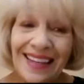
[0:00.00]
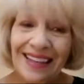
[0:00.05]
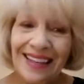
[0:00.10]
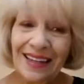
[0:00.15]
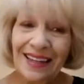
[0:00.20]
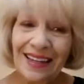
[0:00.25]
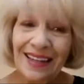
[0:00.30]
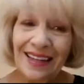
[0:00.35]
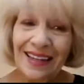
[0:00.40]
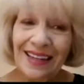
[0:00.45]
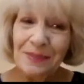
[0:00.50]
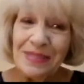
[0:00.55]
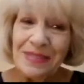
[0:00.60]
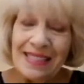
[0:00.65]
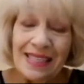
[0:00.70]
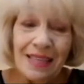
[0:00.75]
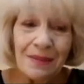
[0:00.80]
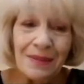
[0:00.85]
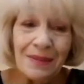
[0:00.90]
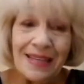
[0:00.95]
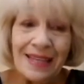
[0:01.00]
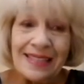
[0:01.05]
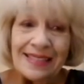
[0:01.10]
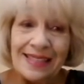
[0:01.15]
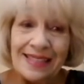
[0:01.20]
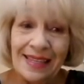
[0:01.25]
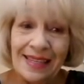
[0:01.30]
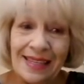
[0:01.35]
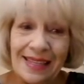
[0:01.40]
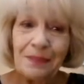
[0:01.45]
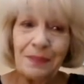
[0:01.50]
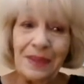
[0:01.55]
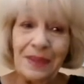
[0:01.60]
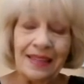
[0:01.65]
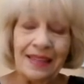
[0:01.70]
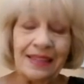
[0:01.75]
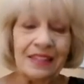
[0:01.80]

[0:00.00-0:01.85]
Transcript: and I'm seeing my city being